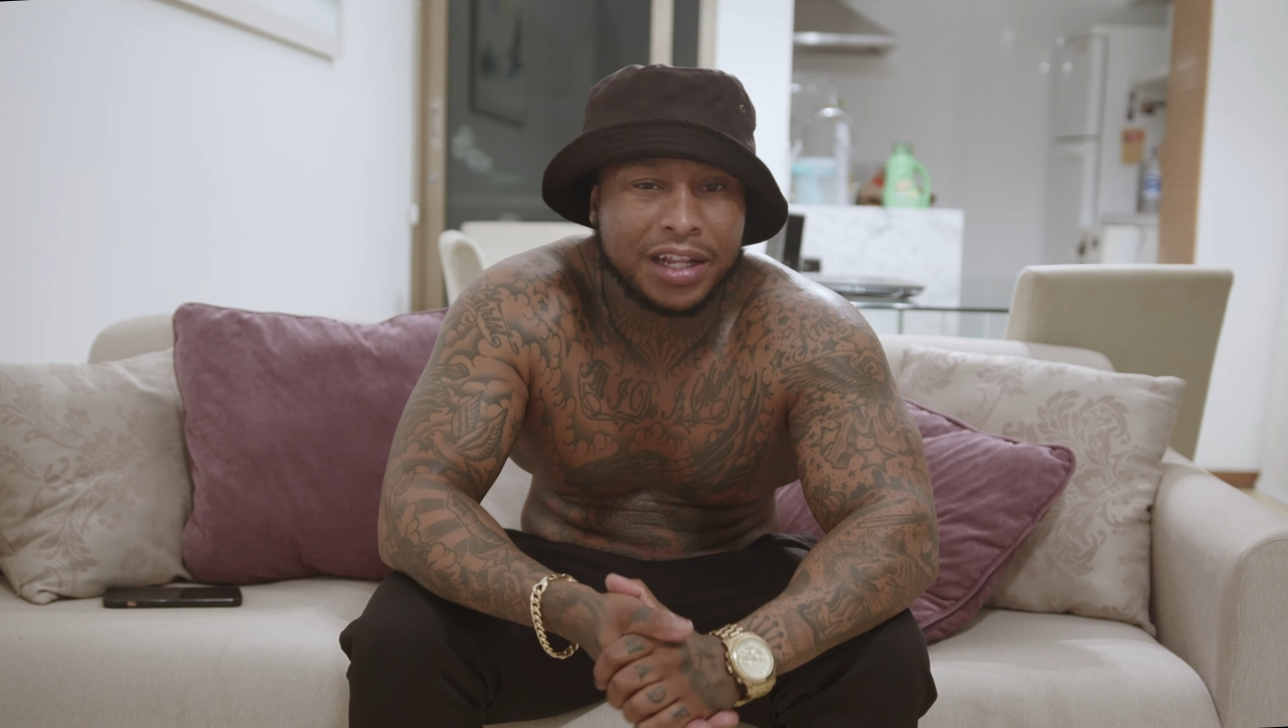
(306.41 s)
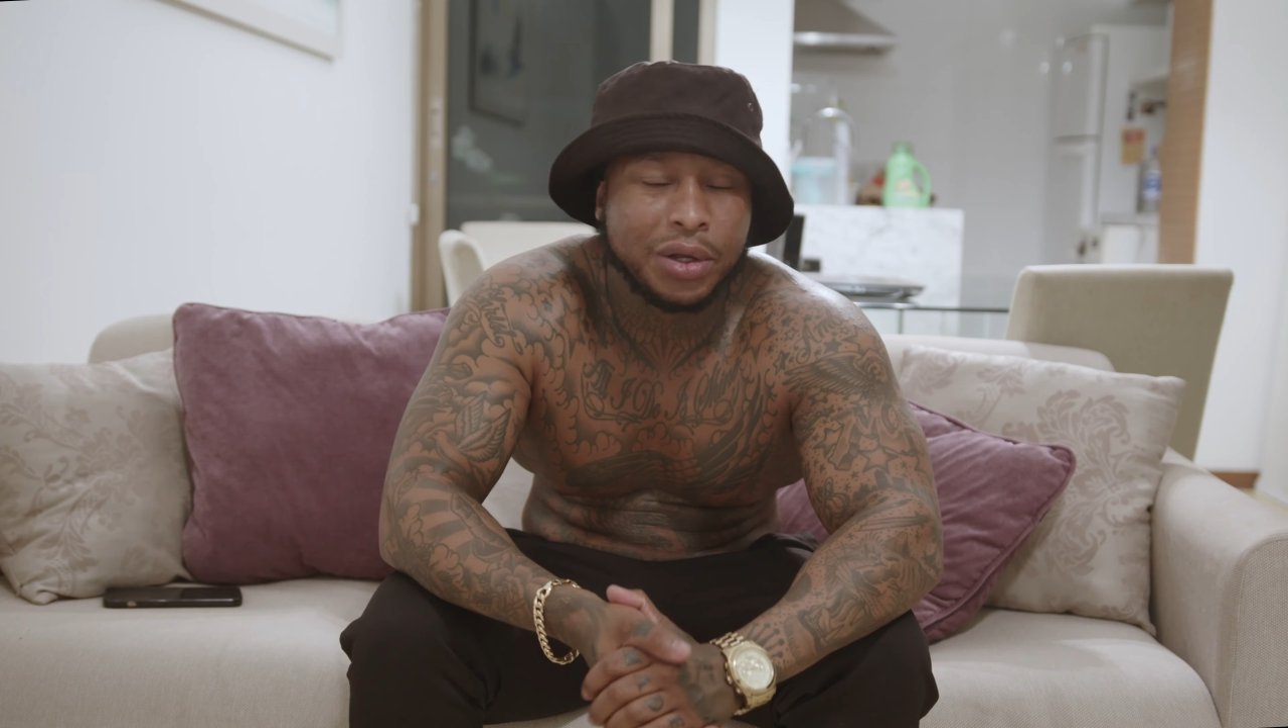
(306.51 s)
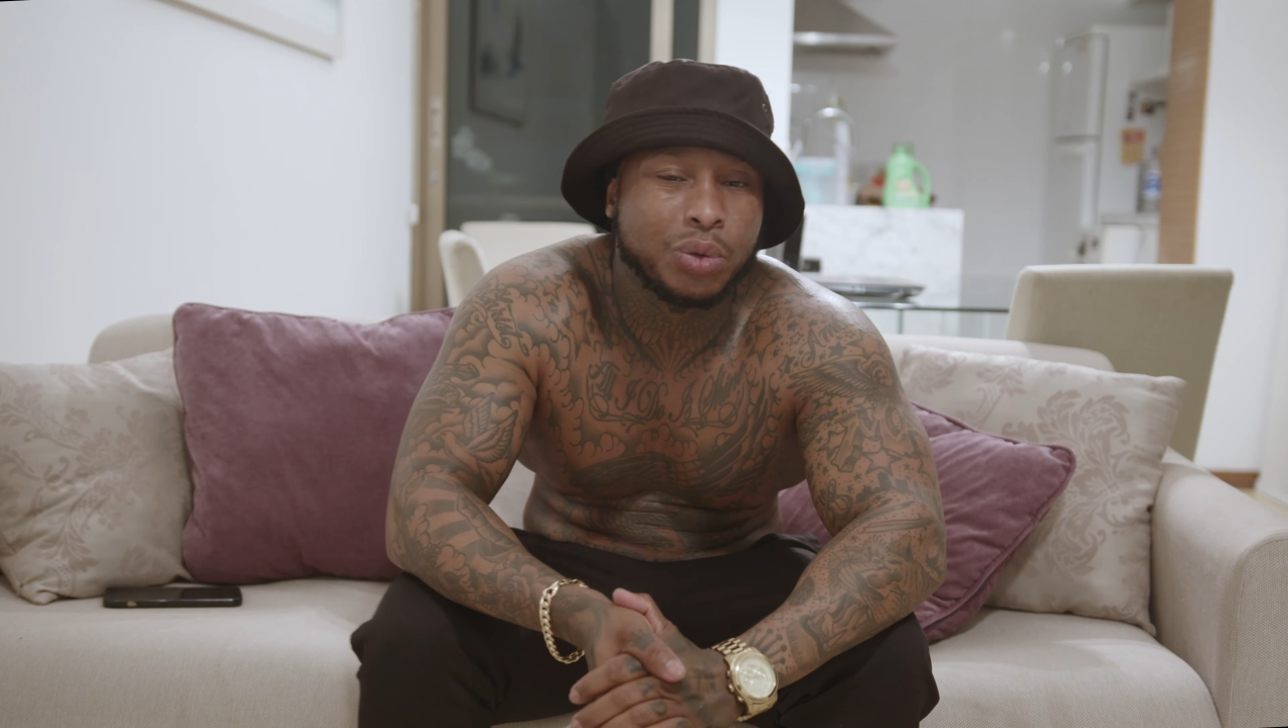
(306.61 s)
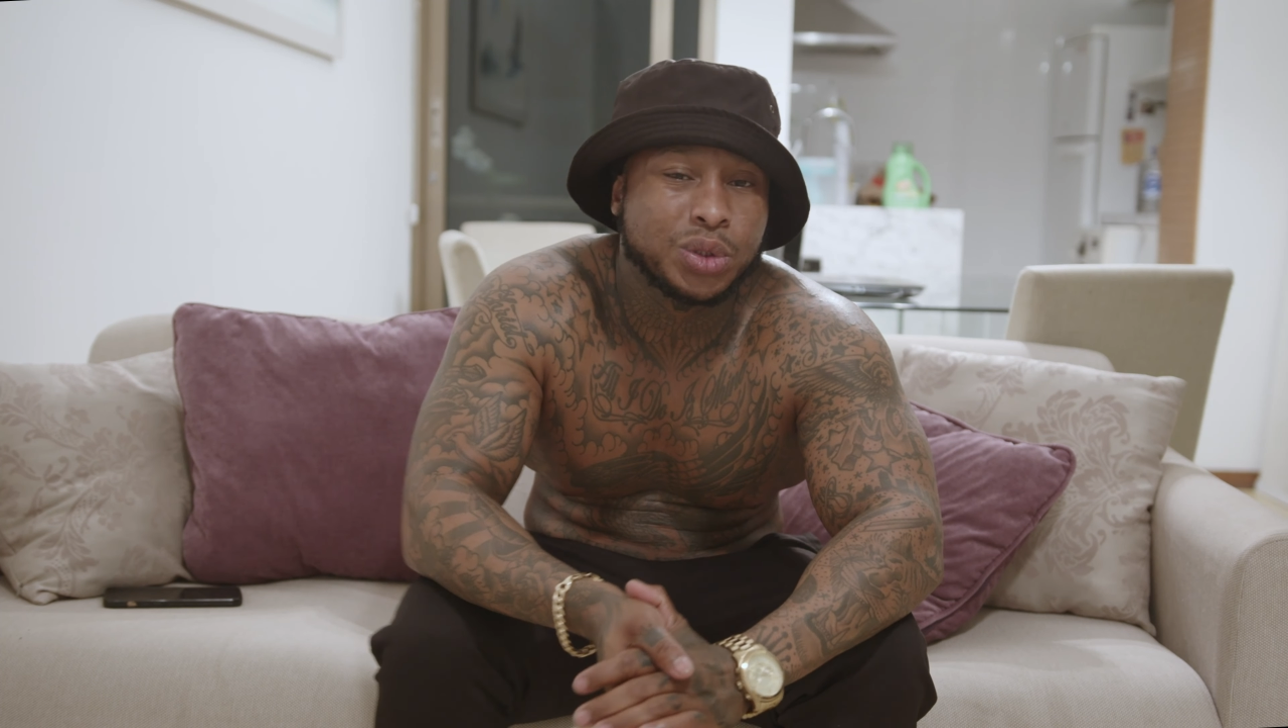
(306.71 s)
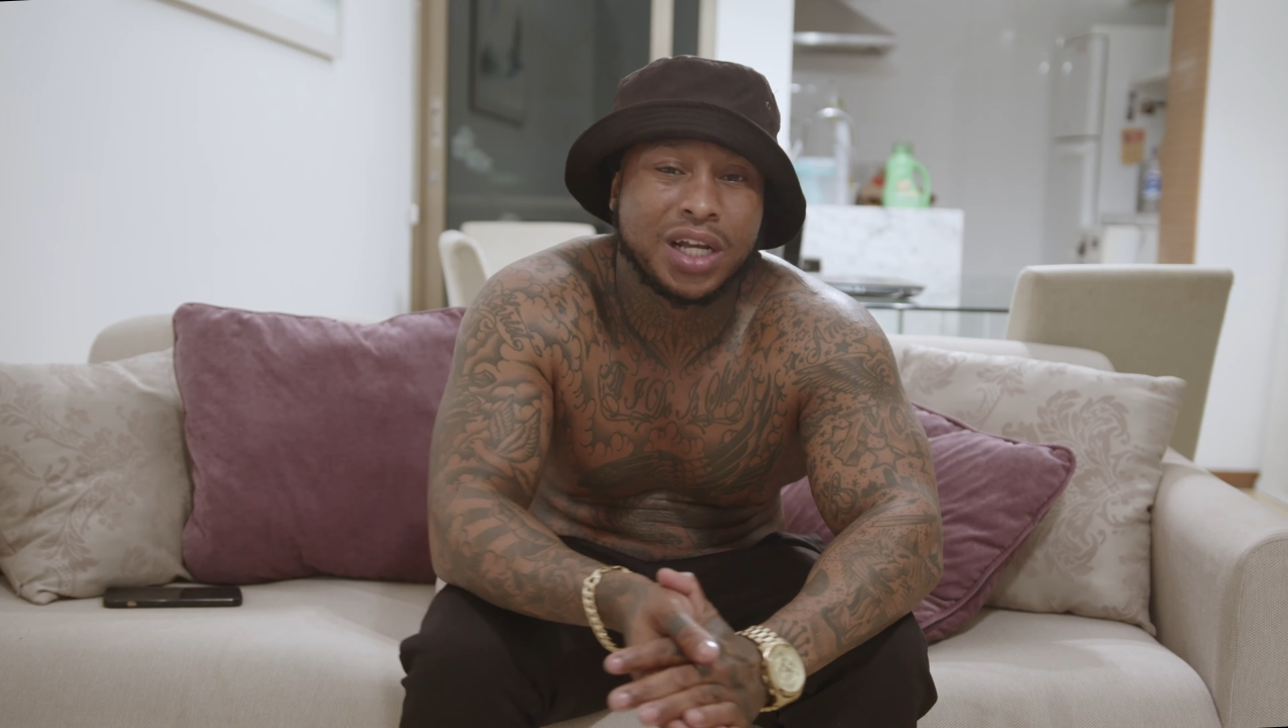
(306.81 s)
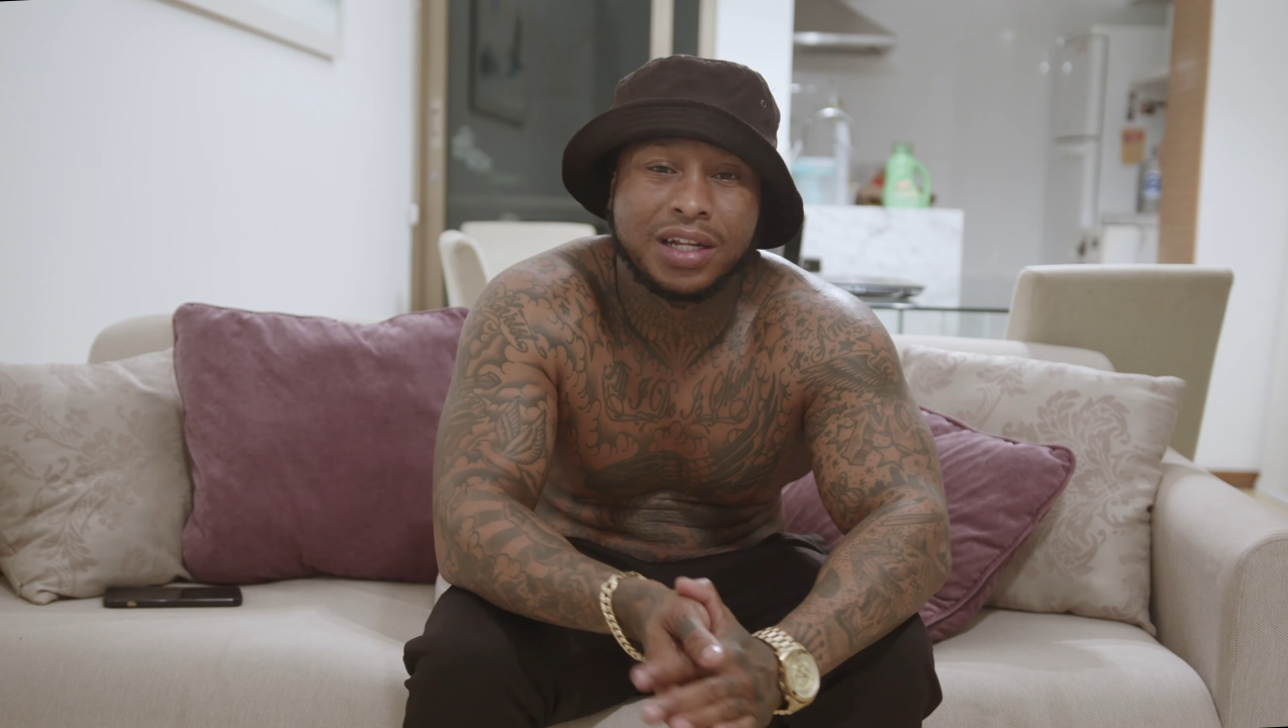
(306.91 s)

They're going to try